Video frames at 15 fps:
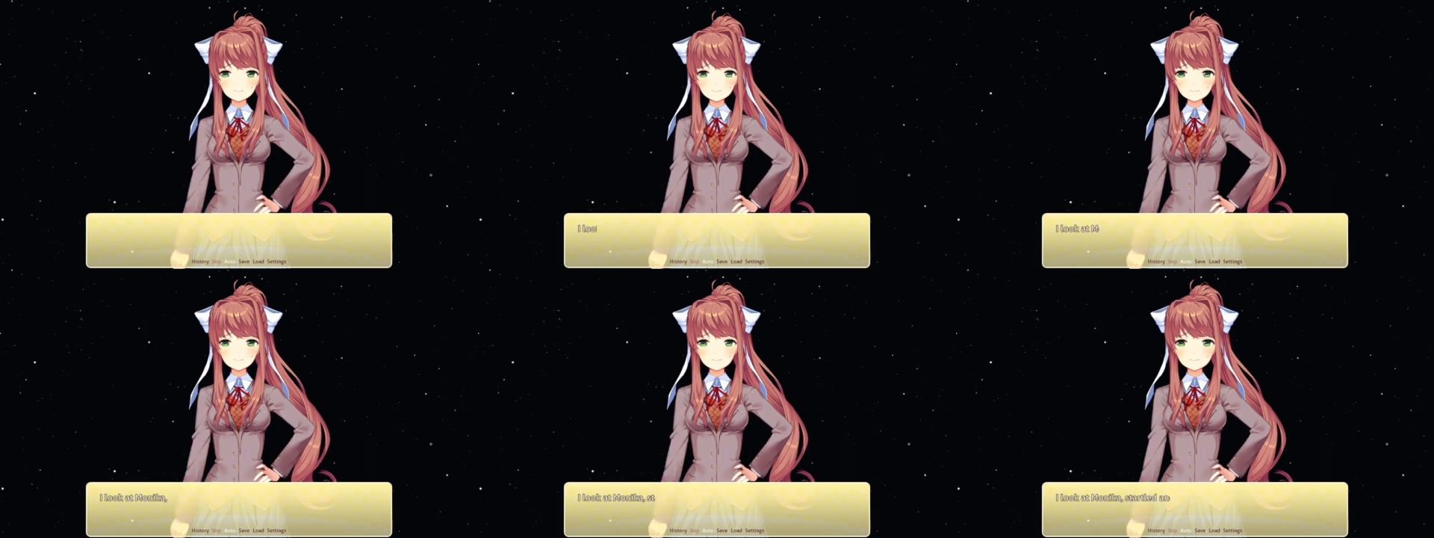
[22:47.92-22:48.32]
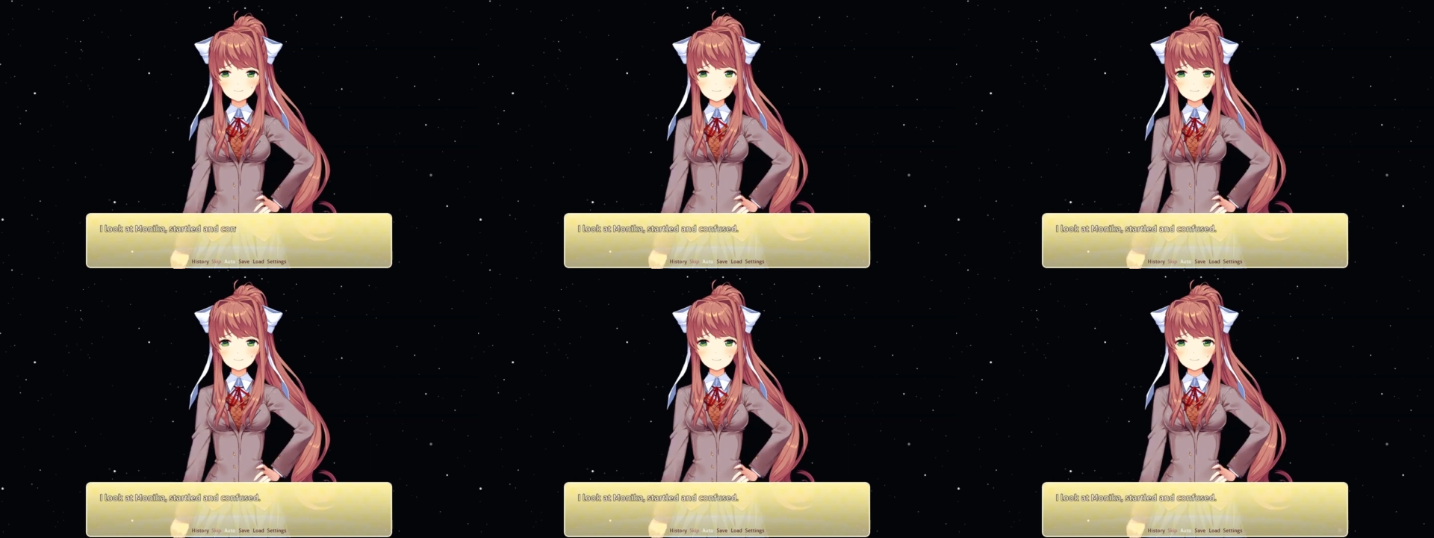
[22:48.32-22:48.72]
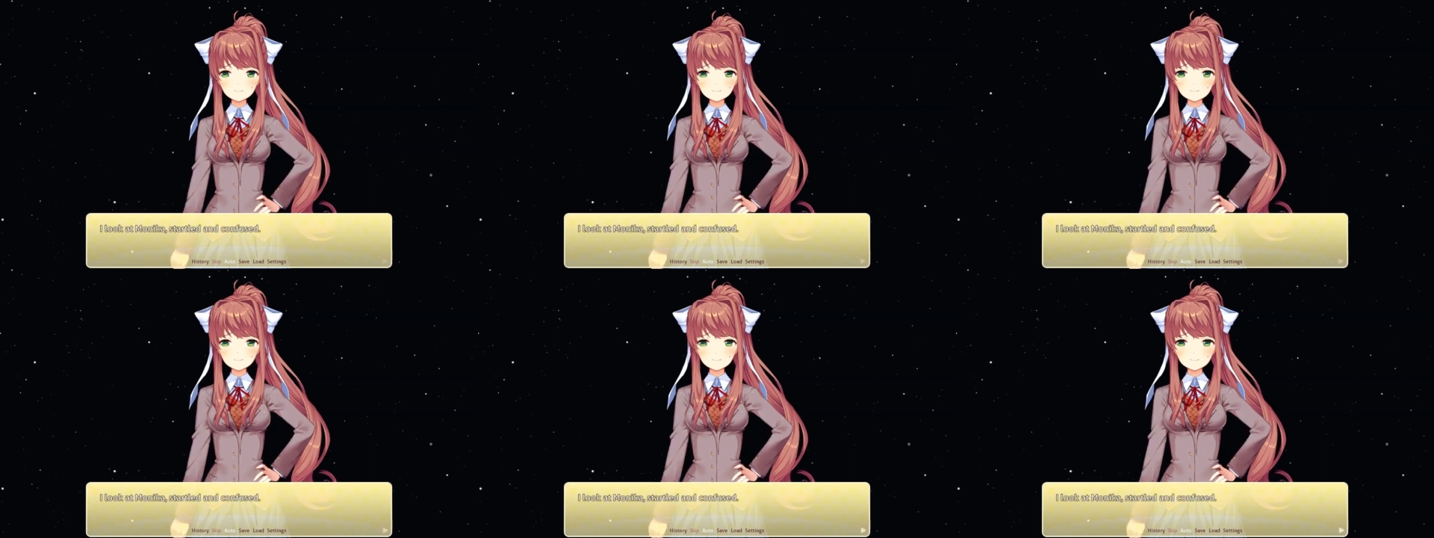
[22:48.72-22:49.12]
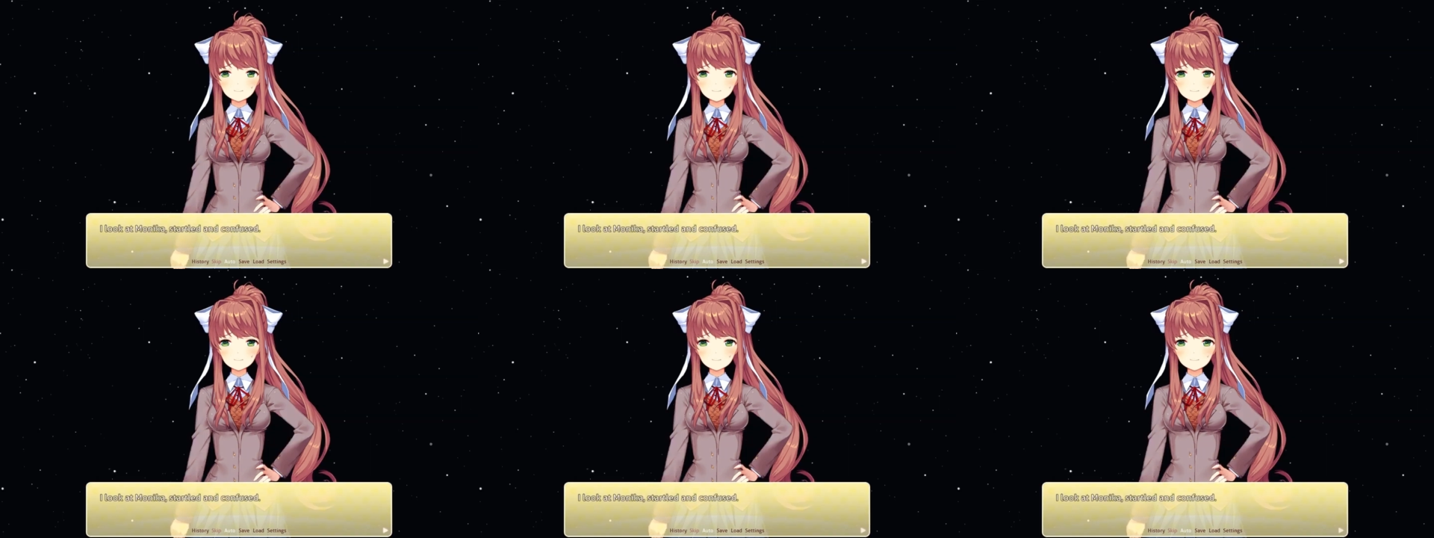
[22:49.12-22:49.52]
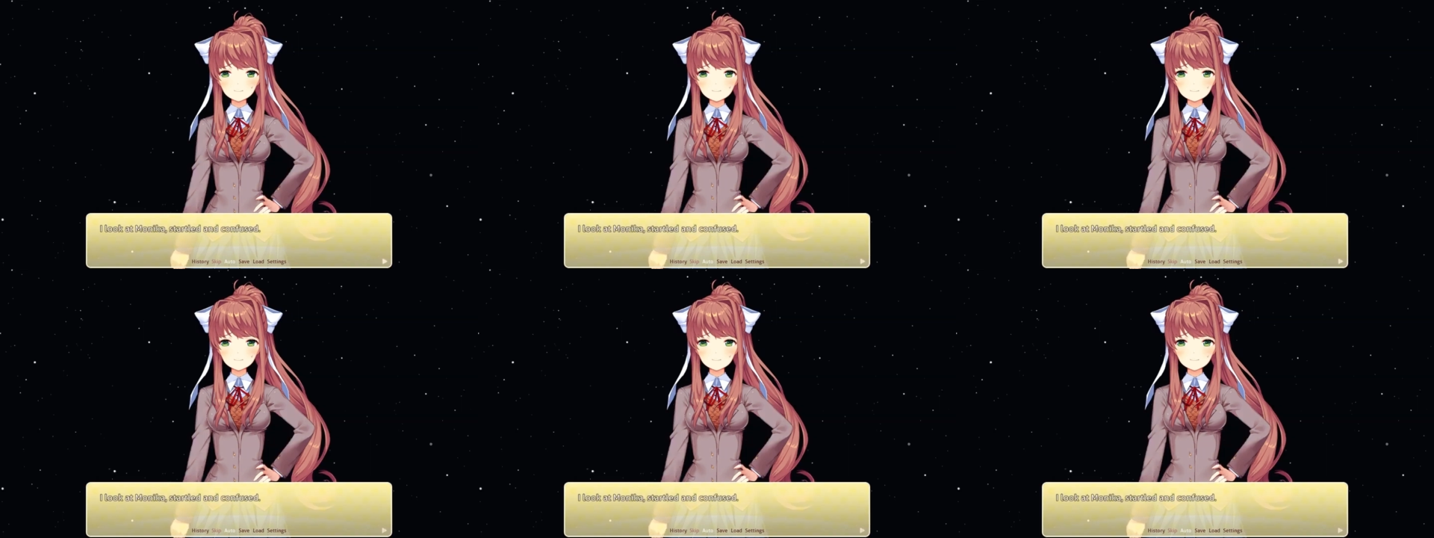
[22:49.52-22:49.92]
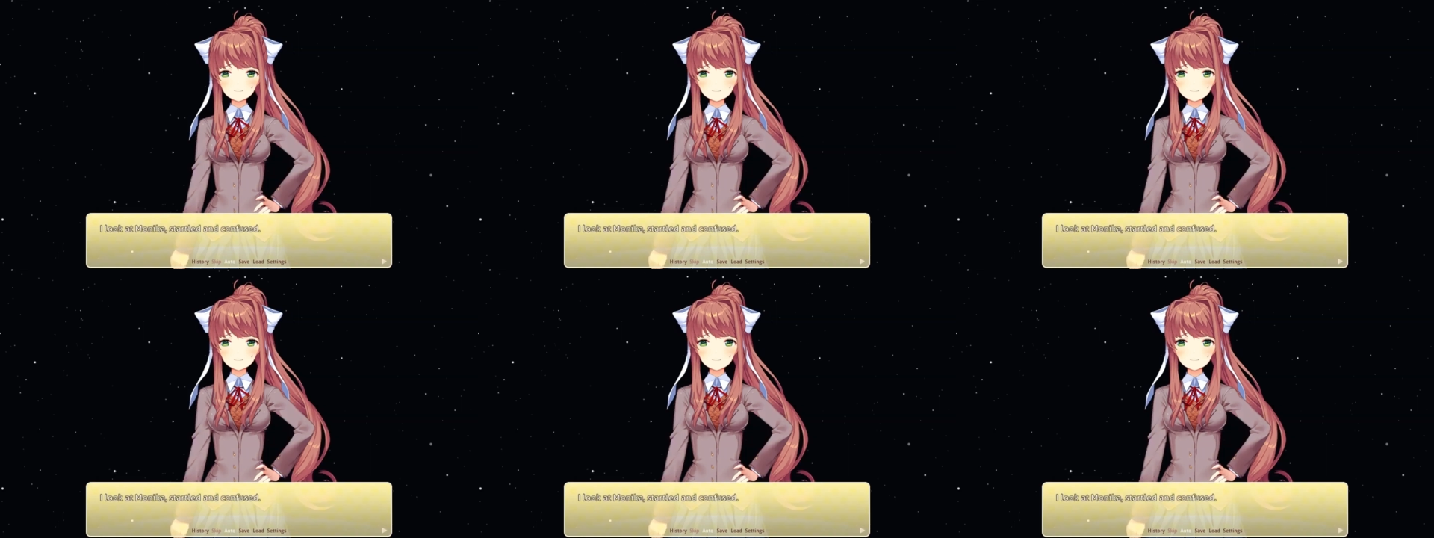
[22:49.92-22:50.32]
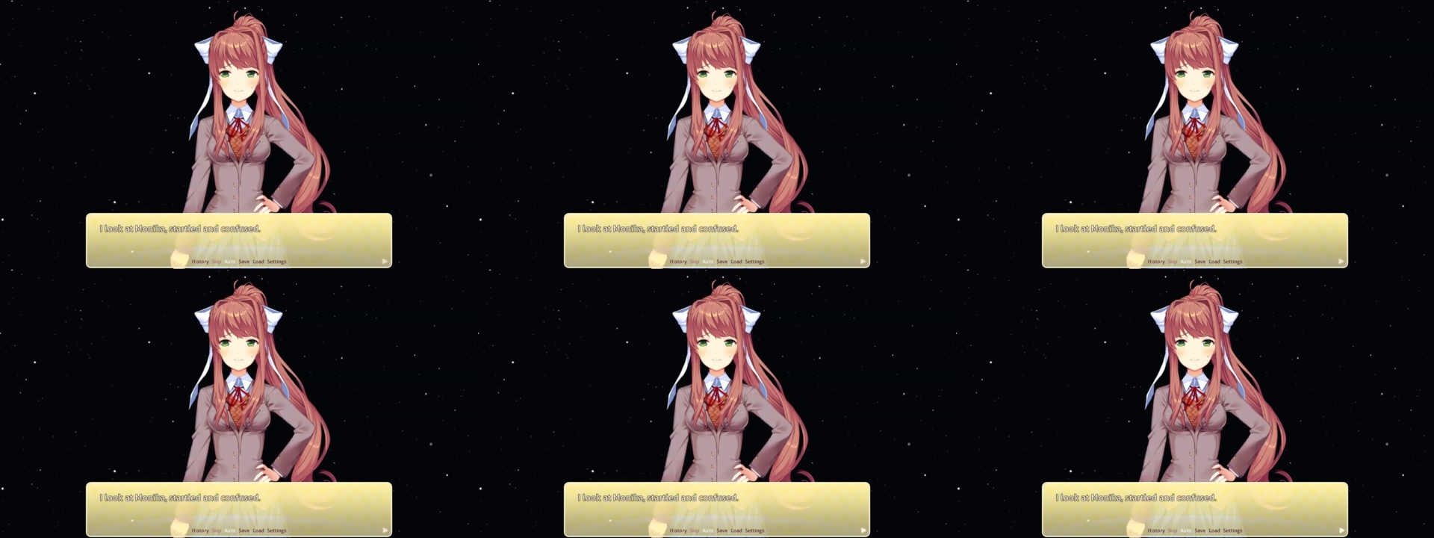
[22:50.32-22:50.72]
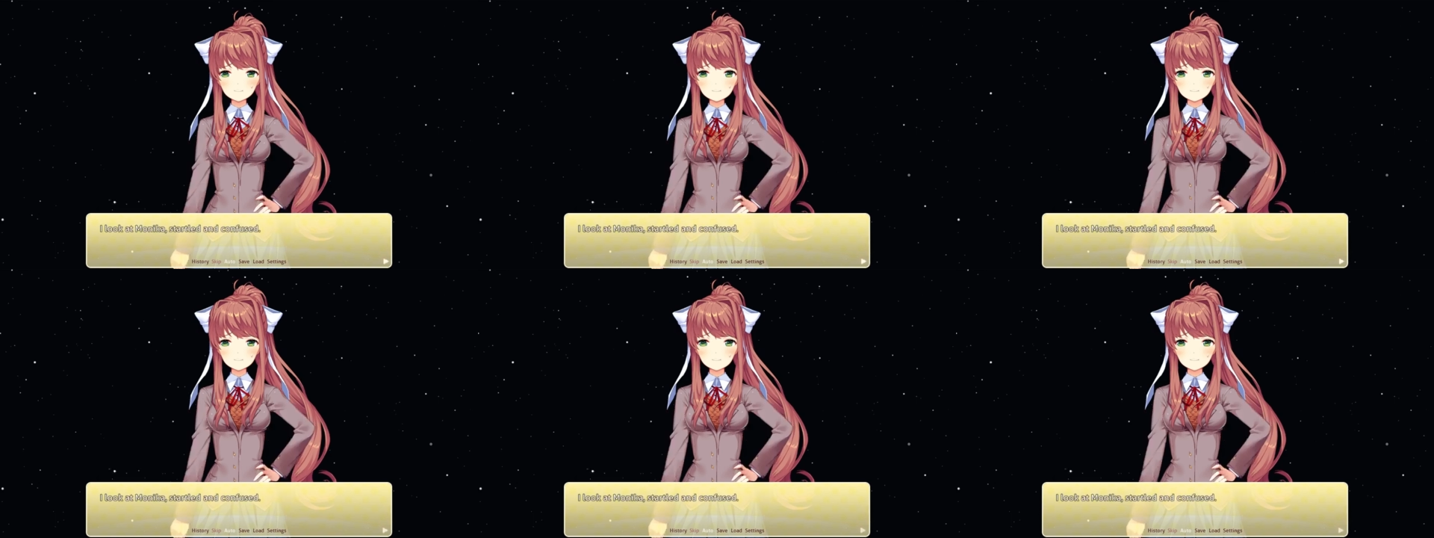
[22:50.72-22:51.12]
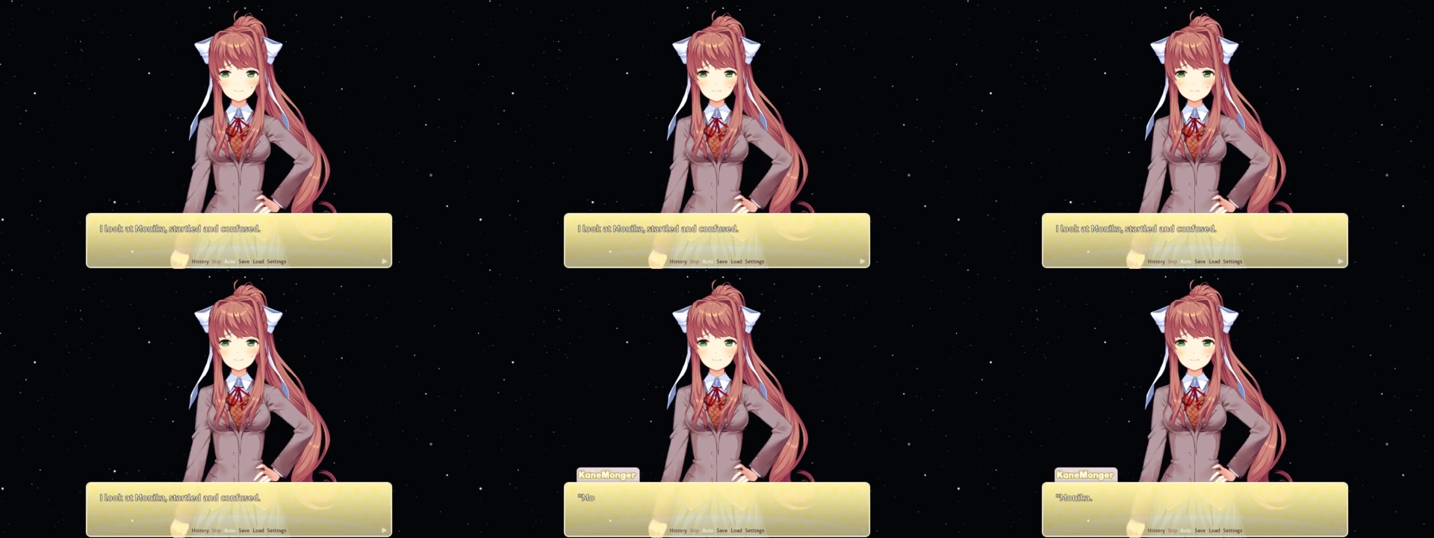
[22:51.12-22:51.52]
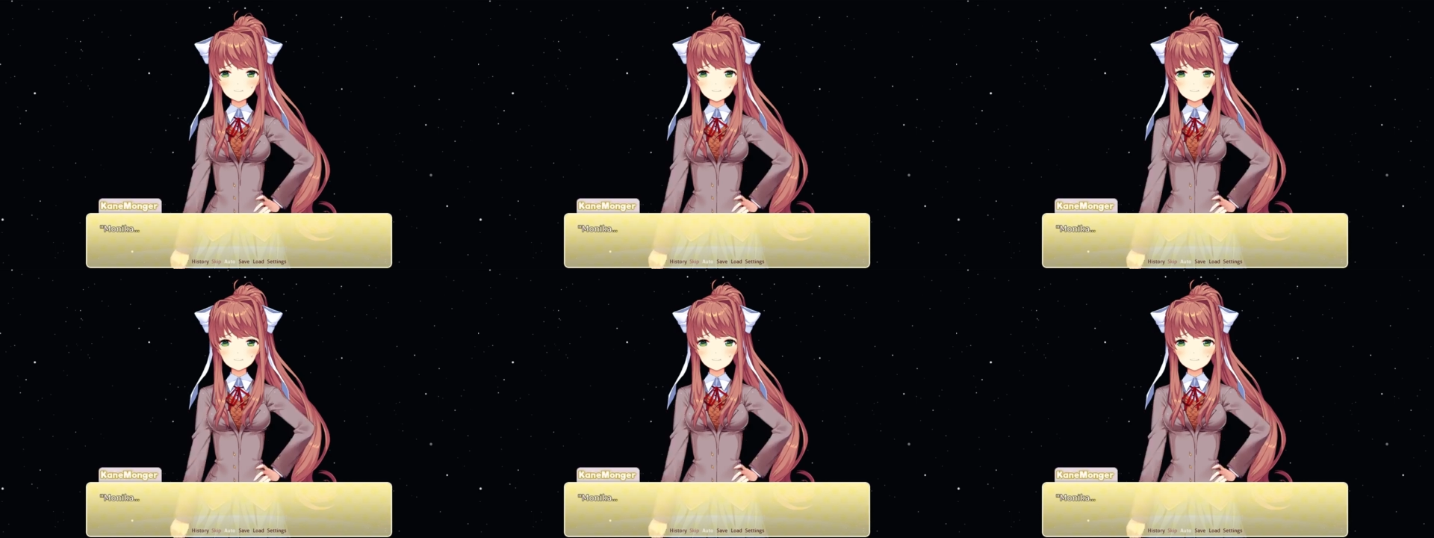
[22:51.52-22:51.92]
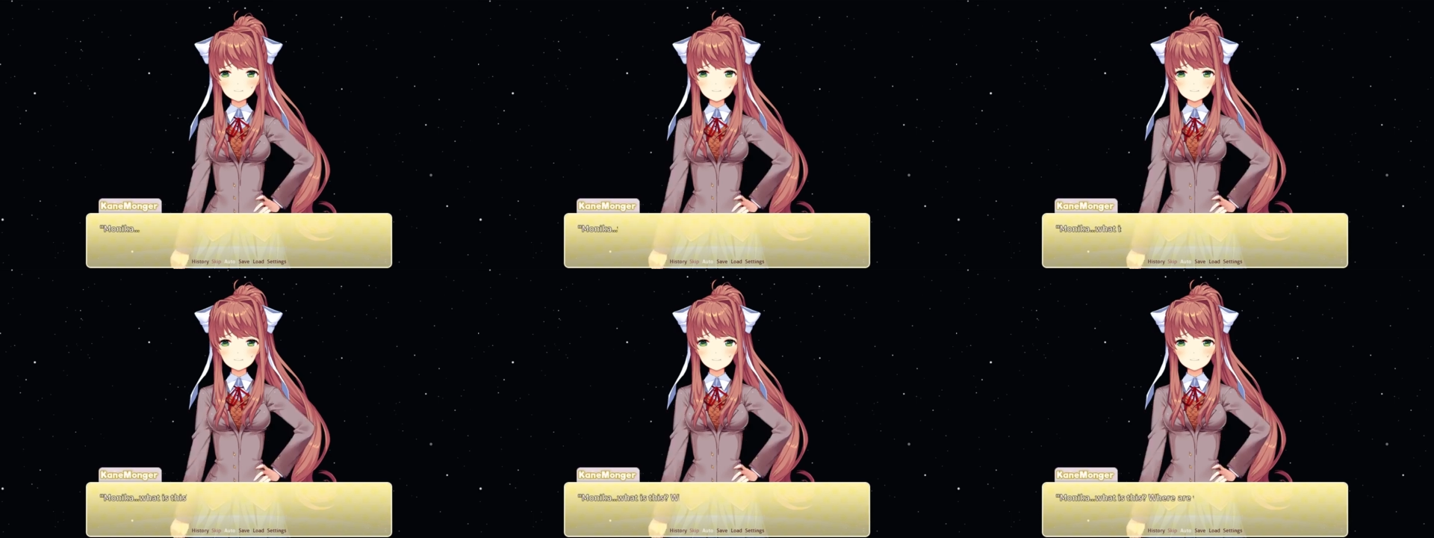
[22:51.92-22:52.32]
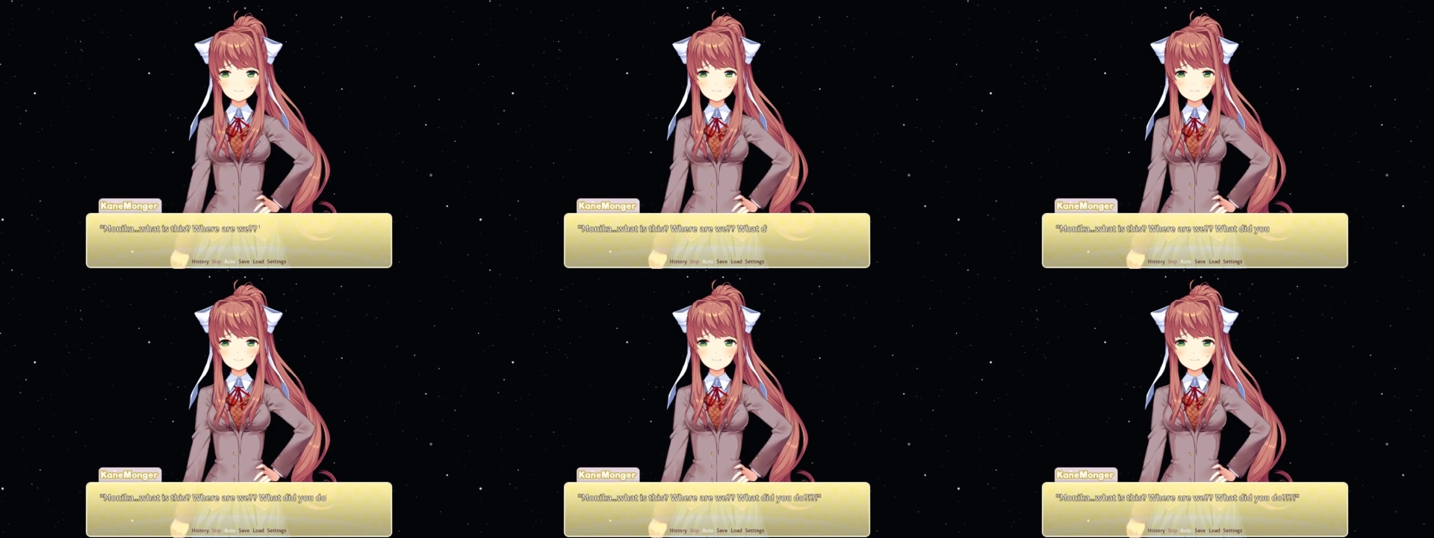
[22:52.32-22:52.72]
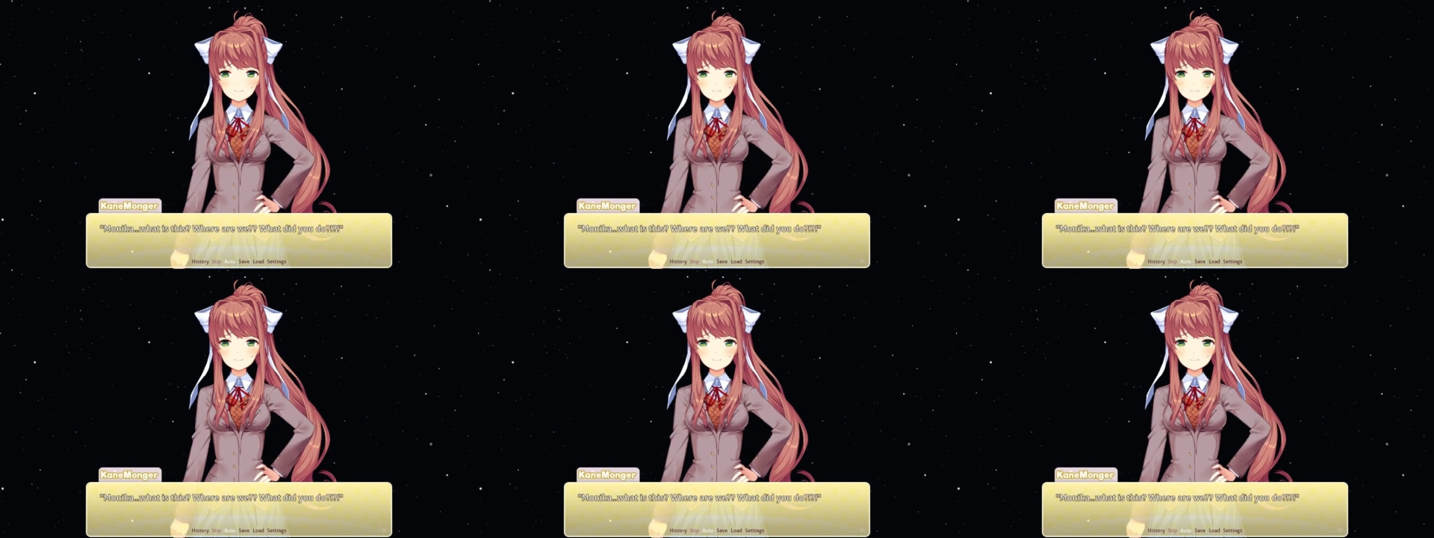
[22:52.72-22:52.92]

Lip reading: No face is visible, so there are no lips to read.